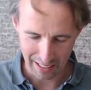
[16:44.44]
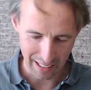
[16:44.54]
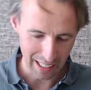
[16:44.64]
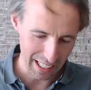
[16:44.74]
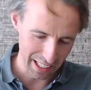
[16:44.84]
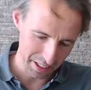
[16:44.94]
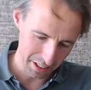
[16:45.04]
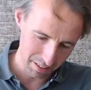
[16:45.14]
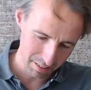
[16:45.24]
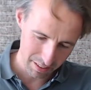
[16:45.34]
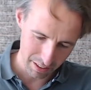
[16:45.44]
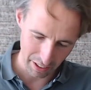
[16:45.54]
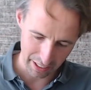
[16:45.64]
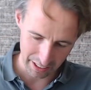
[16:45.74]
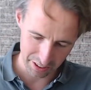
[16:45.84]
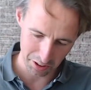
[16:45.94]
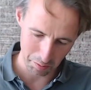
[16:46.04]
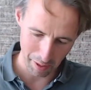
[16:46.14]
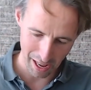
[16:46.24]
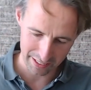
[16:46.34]
don't know if I can
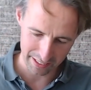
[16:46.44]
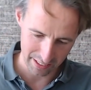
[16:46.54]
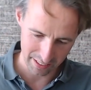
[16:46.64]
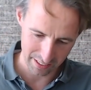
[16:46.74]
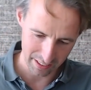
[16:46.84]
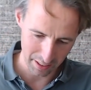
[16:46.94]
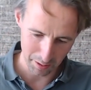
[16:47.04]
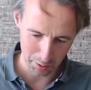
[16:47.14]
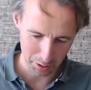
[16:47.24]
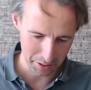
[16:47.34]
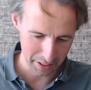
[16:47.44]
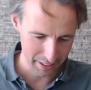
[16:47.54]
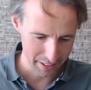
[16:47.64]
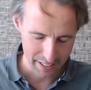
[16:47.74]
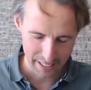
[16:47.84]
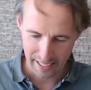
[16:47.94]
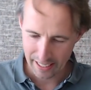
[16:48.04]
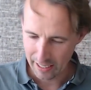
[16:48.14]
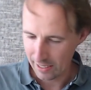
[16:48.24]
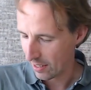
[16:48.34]
surpass this beauty,
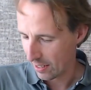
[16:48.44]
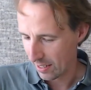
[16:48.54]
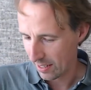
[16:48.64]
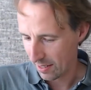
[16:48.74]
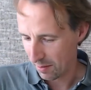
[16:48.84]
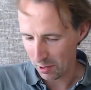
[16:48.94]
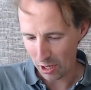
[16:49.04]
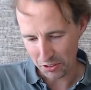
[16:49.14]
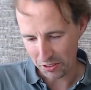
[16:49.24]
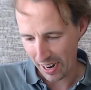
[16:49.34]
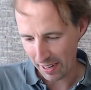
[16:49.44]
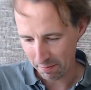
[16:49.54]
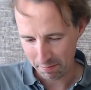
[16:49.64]
but I'll try.